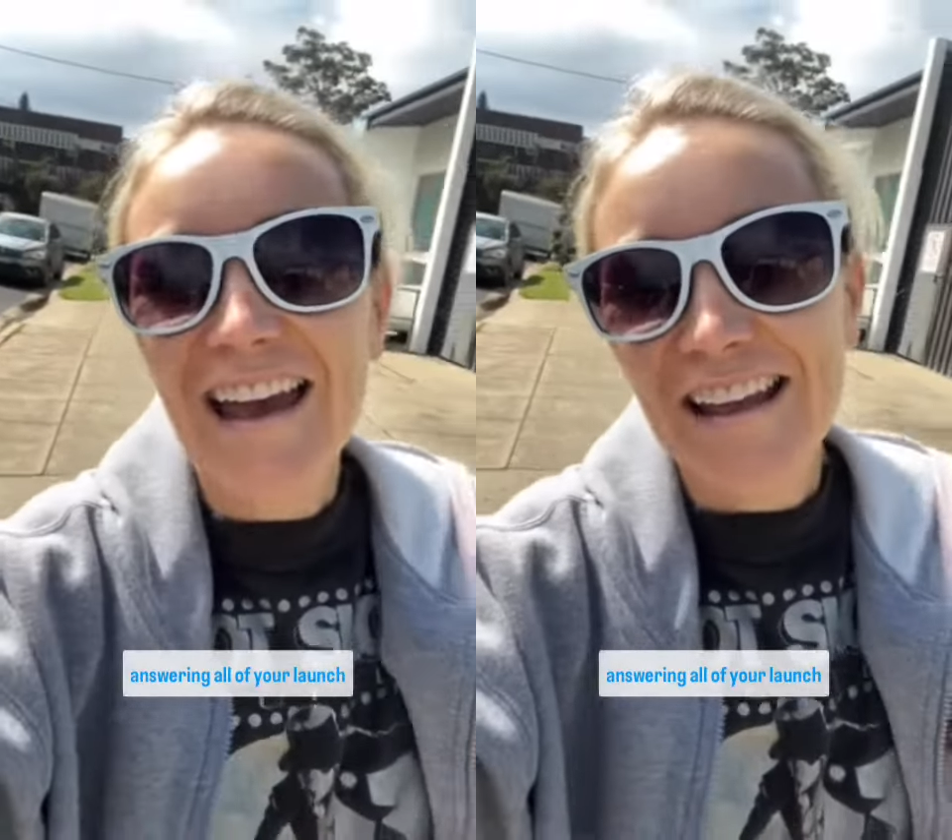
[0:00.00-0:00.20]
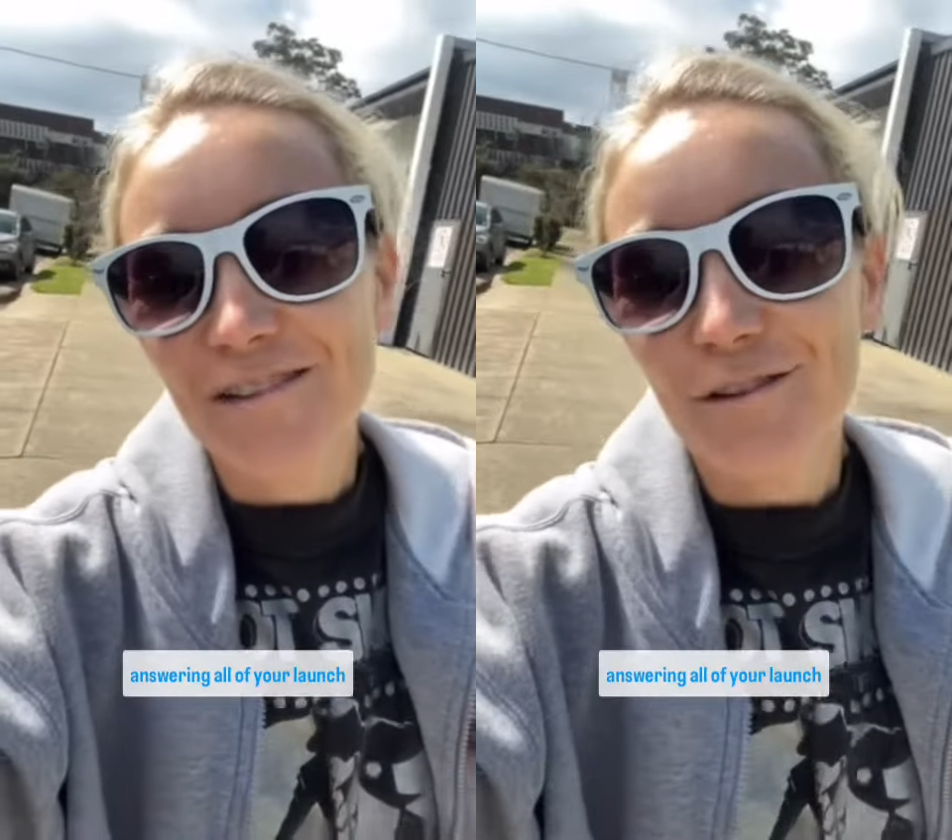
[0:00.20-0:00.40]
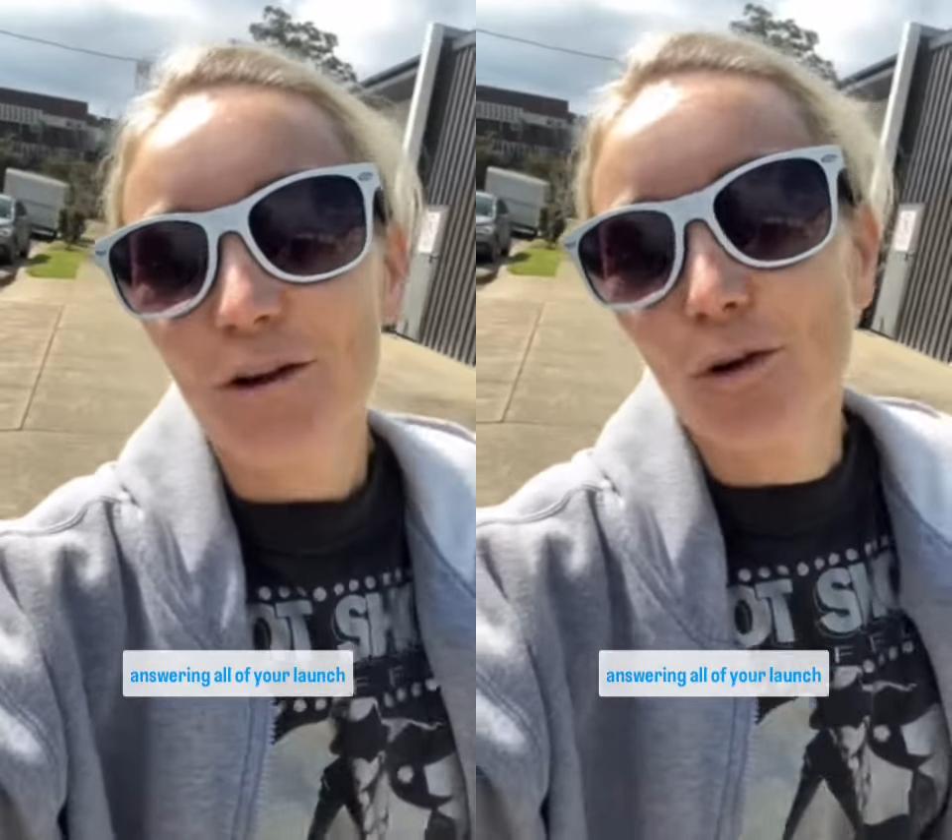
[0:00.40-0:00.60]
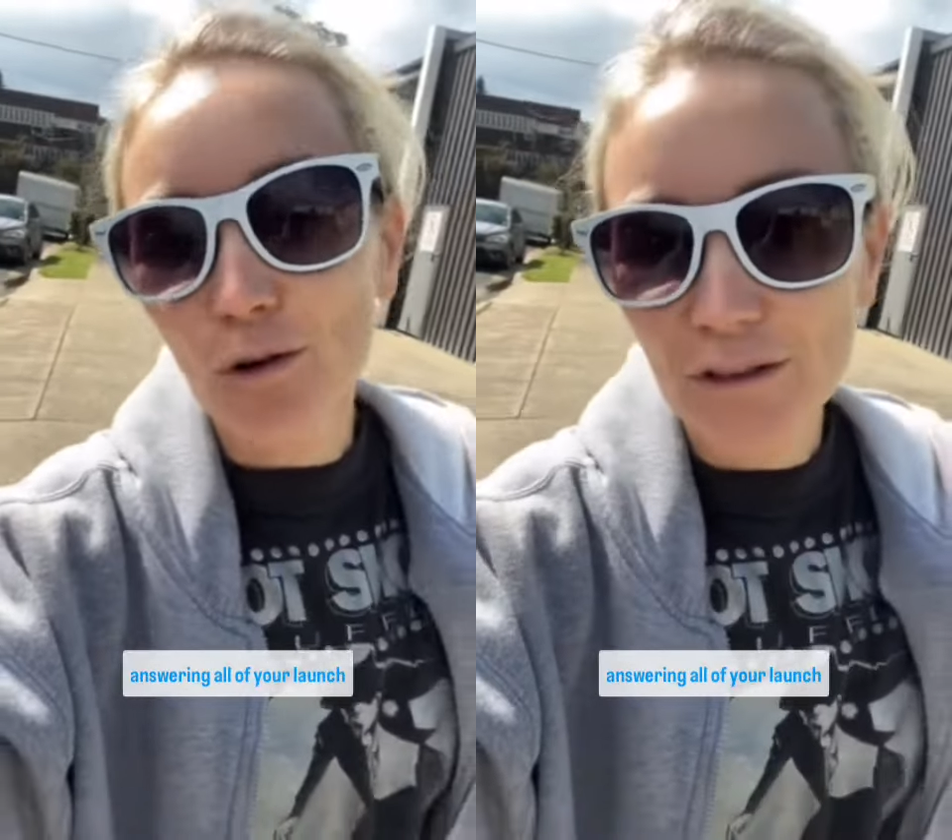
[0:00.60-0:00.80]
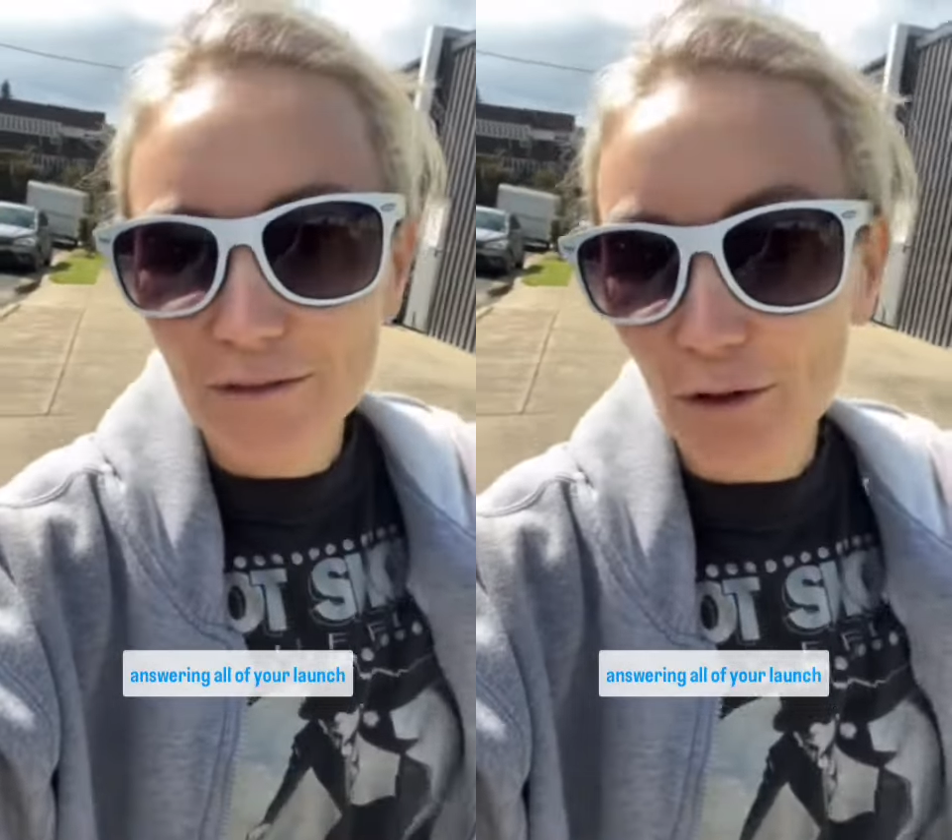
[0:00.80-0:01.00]
answering
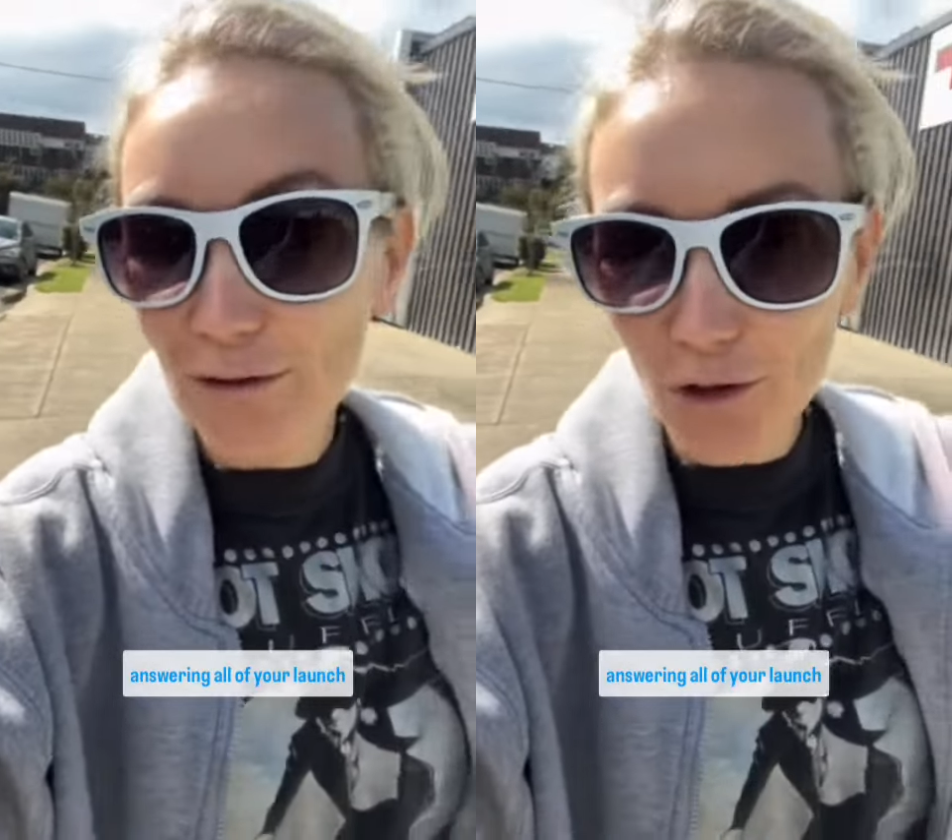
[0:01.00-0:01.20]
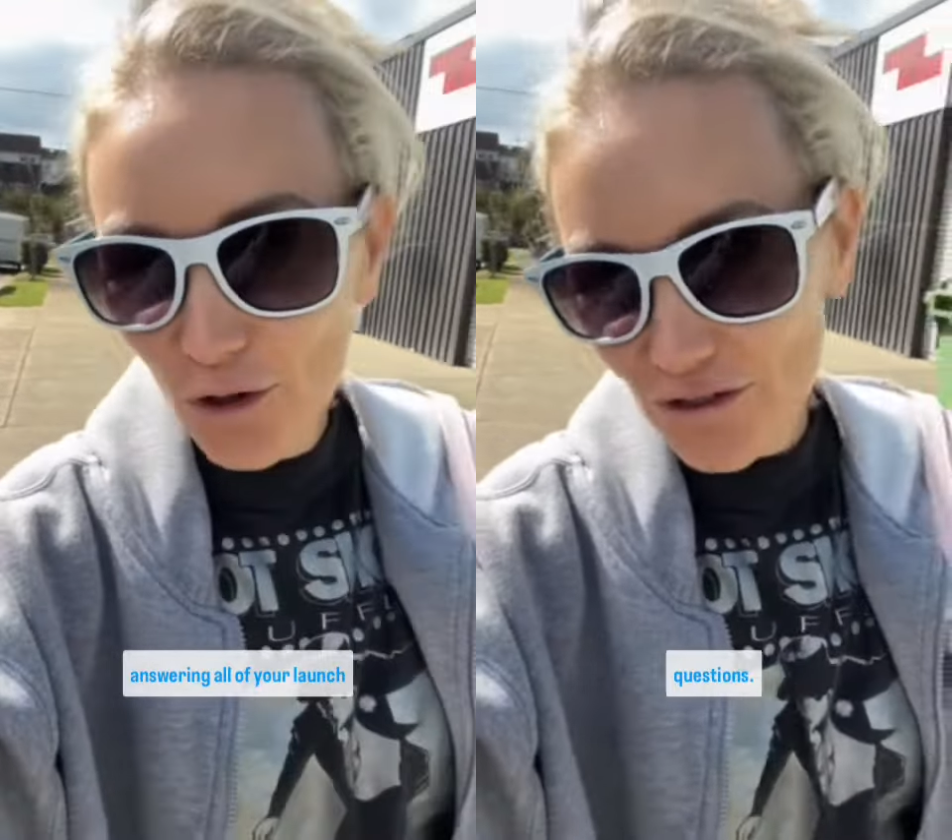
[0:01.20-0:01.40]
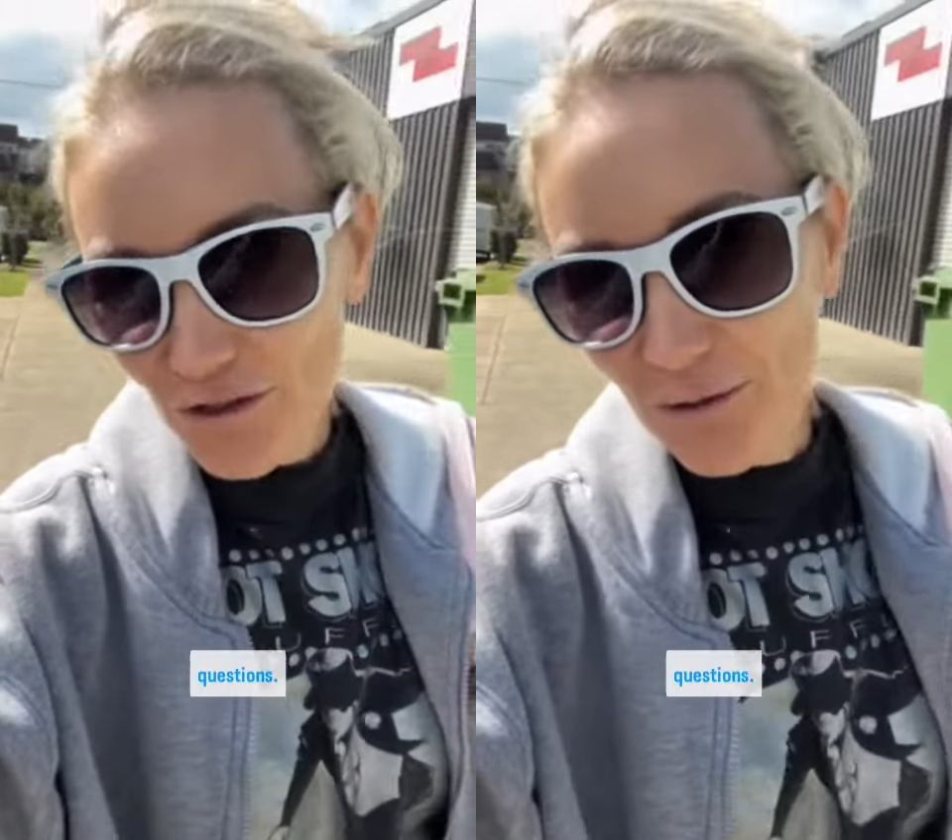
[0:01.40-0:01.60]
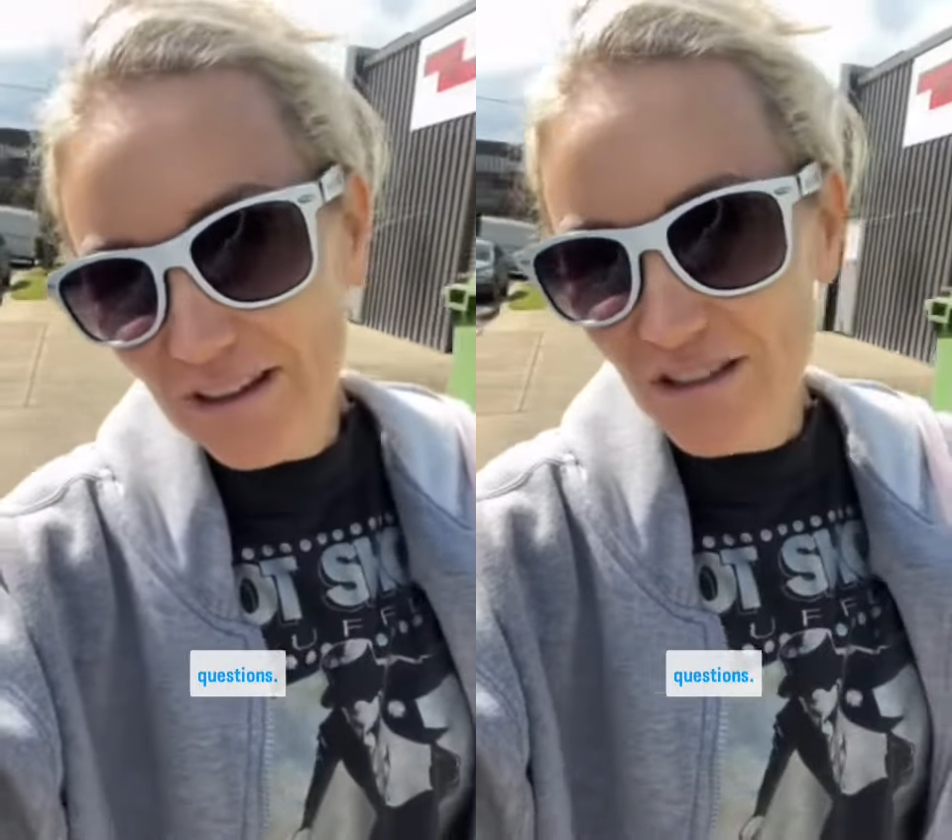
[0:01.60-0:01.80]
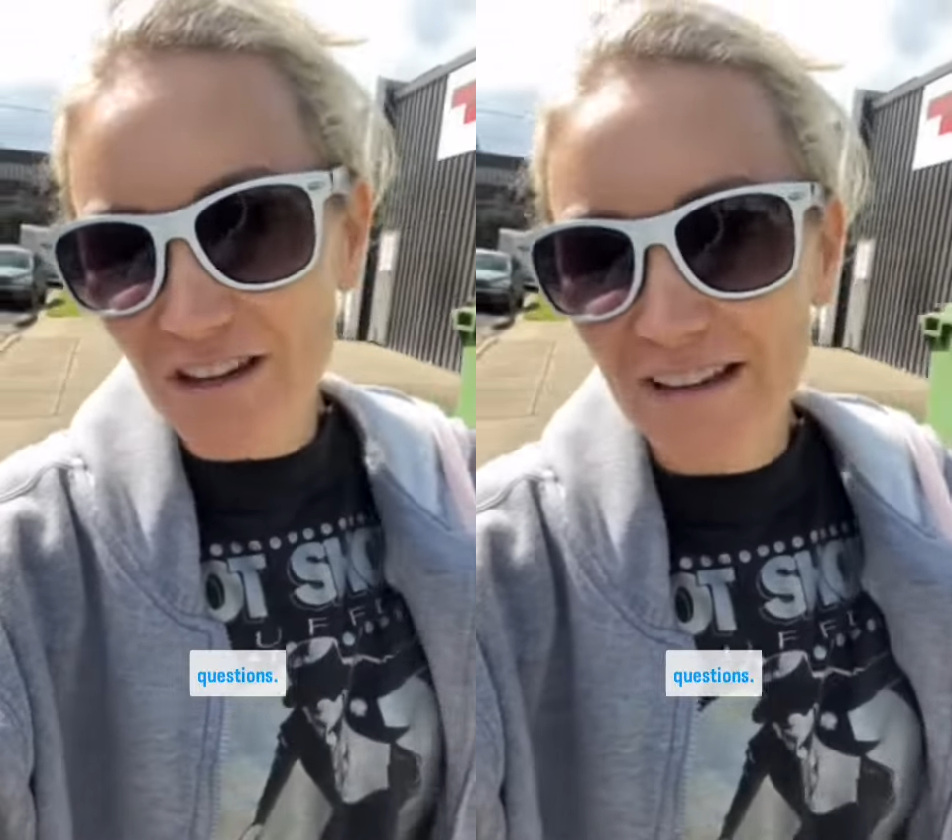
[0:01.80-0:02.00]
all of your launch
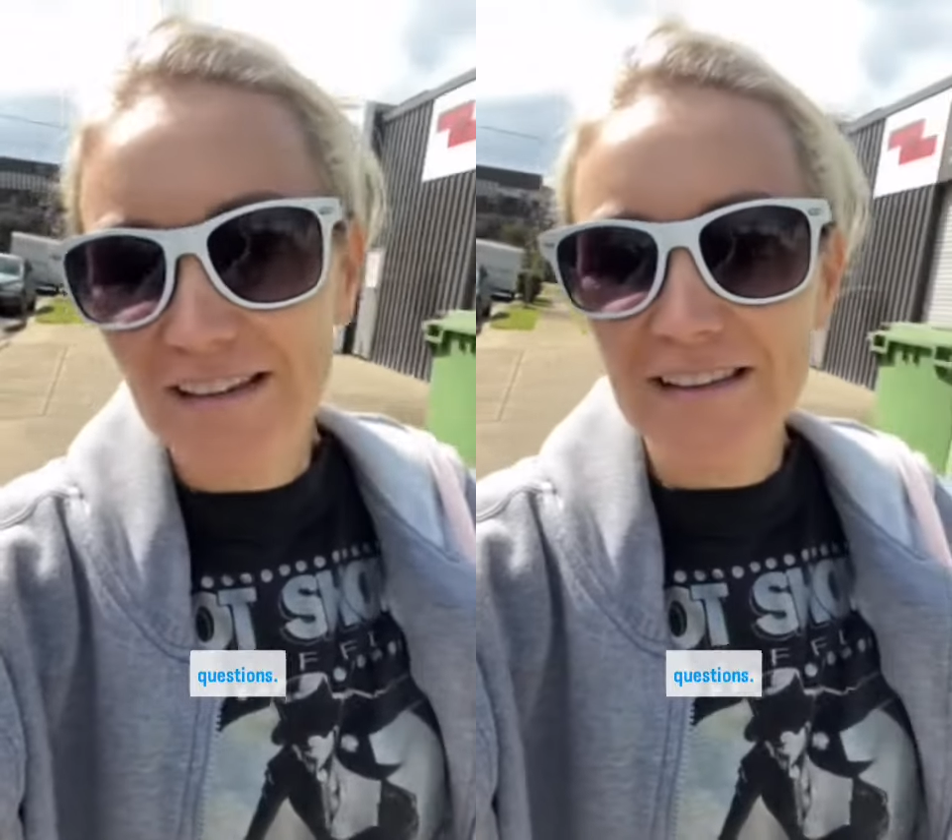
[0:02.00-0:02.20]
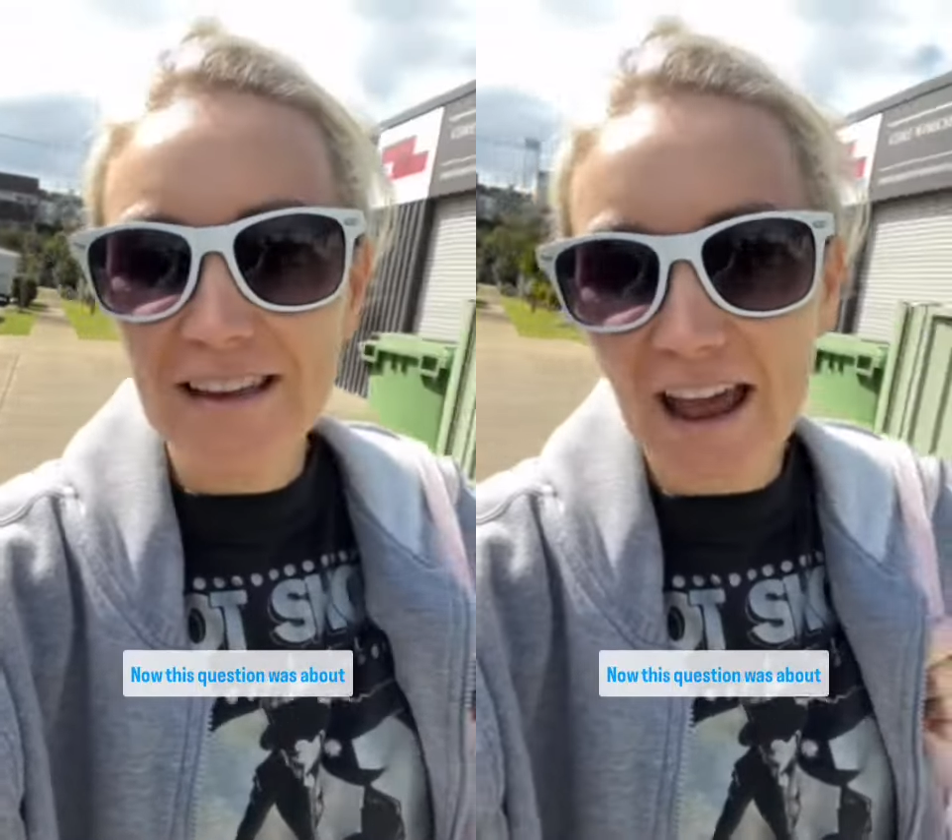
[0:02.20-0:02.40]
questions.